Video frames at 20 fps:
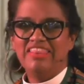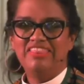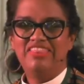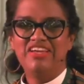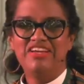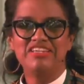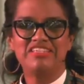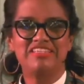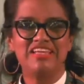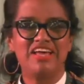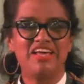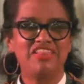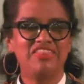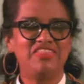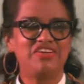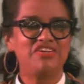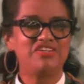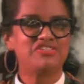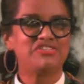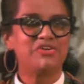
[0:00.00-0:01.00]
There's
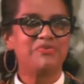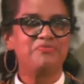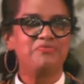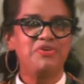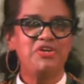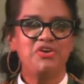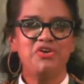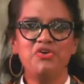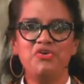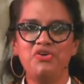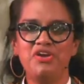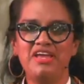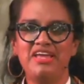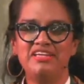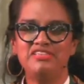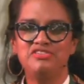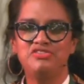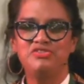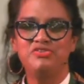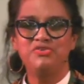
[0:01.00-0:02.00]
a
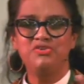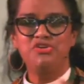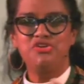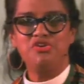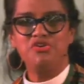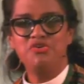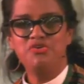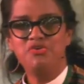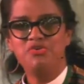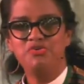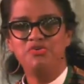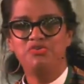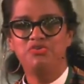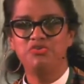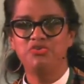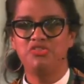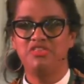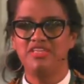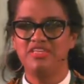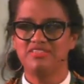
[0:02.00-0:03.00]
beauty to you,
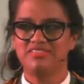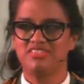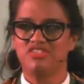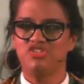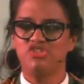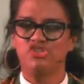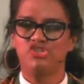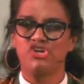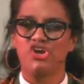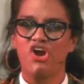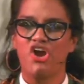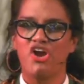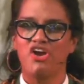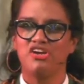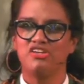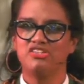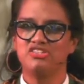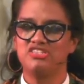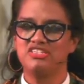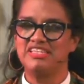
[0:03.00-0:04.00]
to this
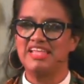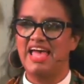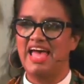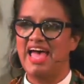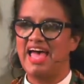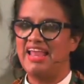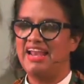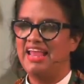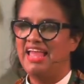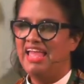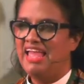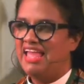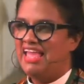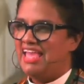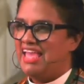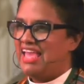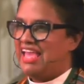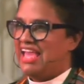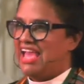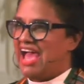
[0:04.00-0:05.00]
church, that
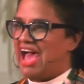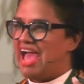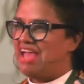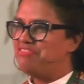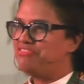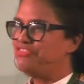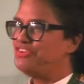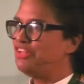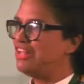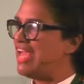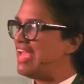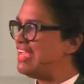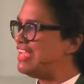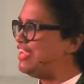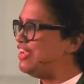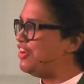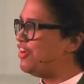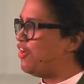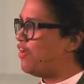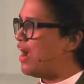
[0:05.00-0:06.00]
I feel
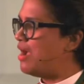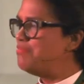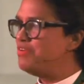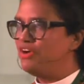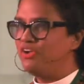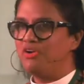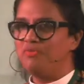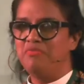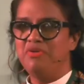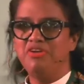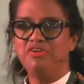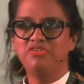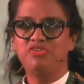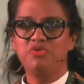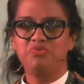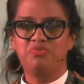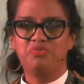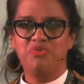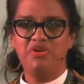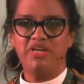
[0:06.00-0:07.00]
like, you know, I'm going to Middle
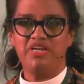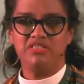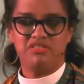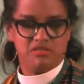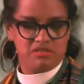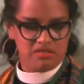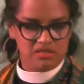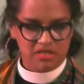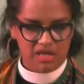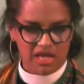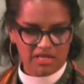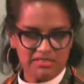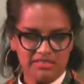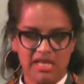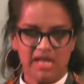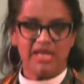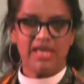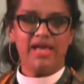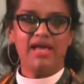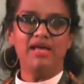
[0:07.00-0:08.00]
to preach.
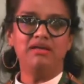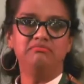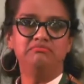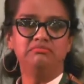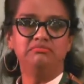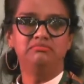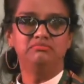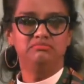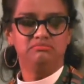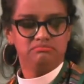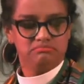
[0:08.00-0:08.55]
Yes, I am.